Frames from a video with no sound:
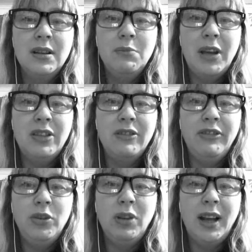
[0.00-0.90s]
made them
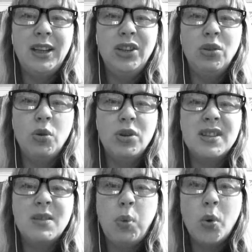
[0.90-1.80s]
feel like, you know, what's
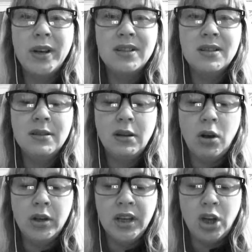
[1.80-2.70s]
the point
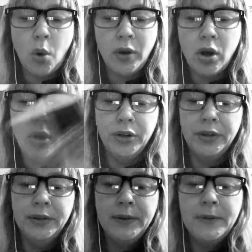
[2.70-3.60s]
in going on,